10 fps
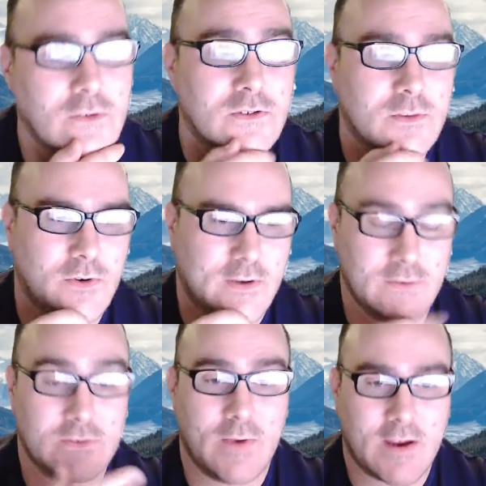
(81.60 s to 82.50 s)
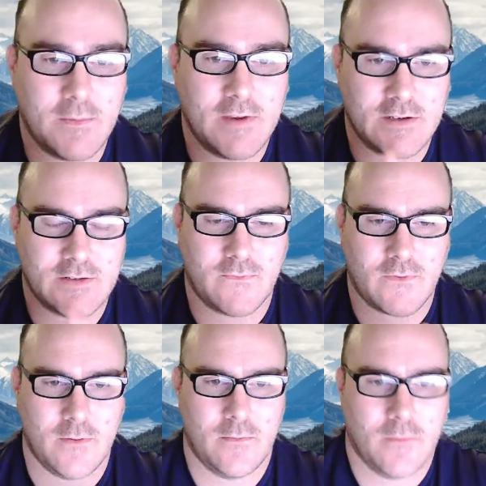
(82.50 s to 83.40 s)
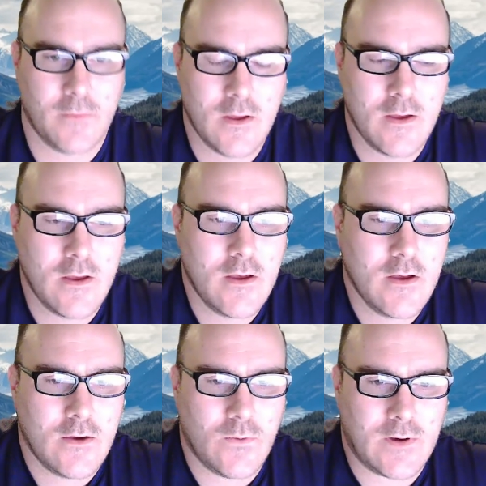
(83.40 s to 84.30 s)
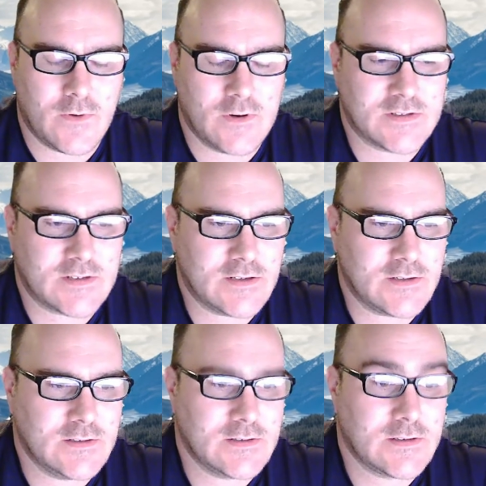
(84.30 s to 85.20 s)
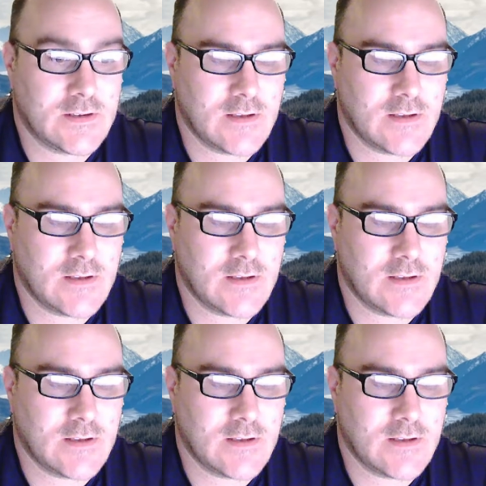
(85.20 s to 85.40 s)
the book. It was a recommendation from one of our discussions,